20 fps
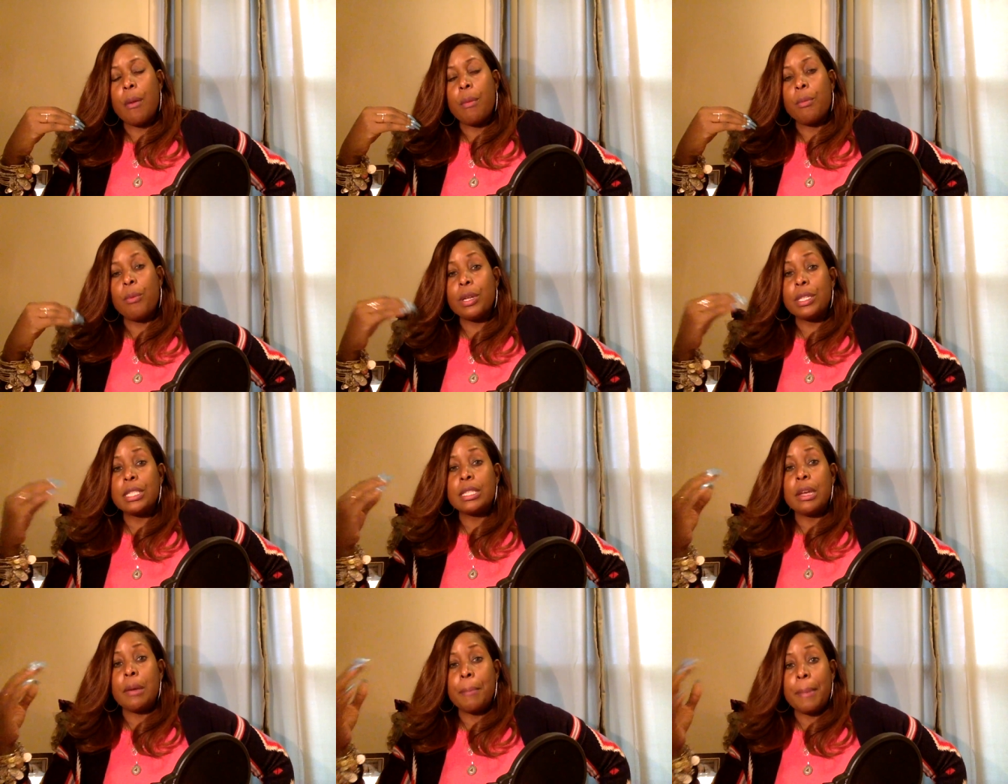
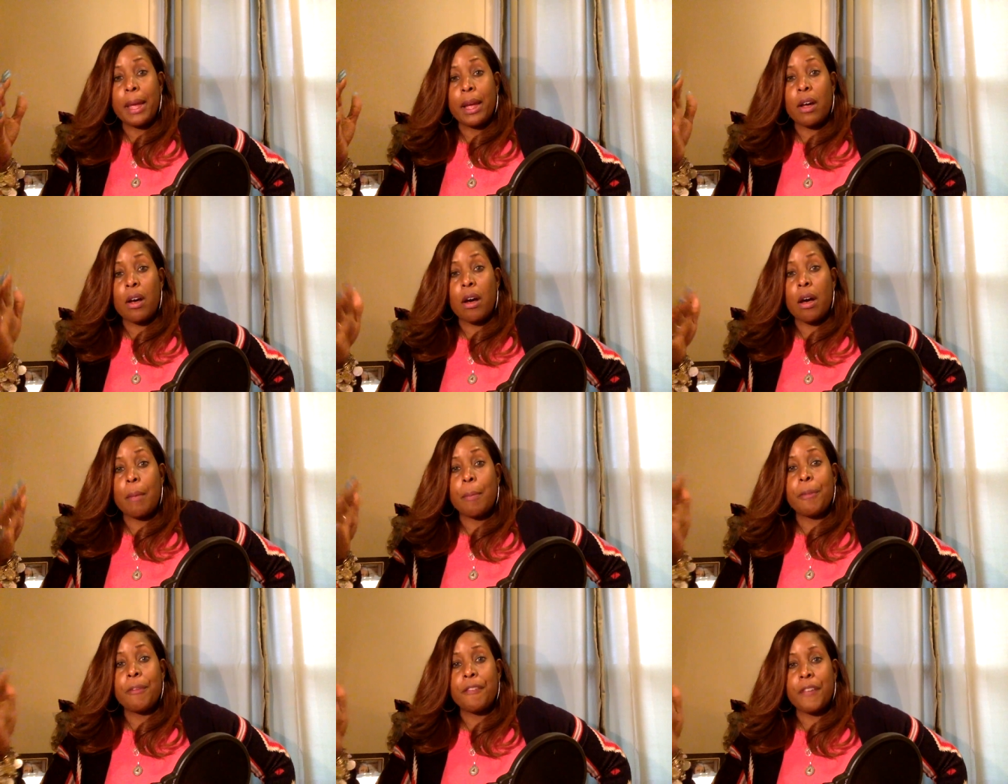what some may
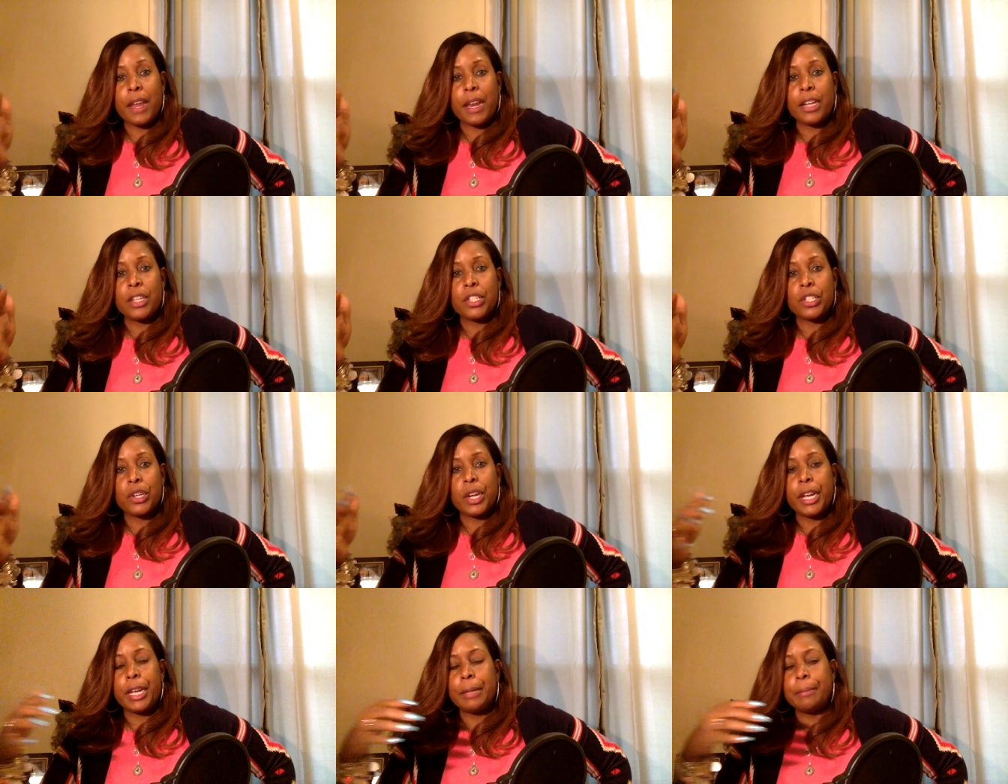call a prophetic
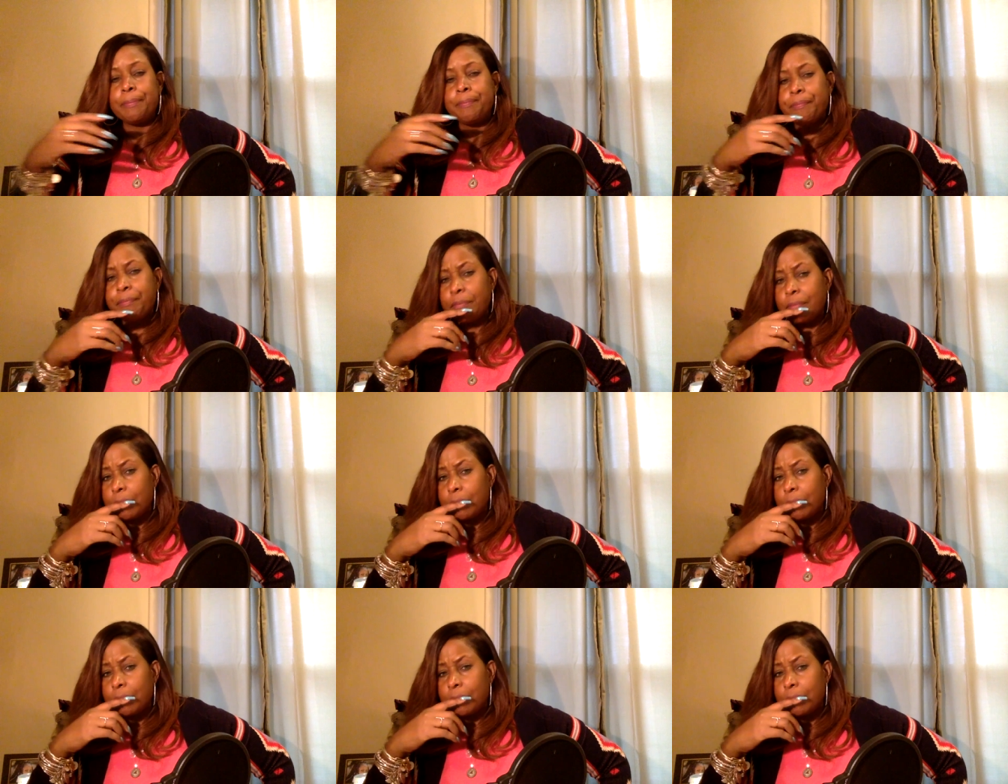dream.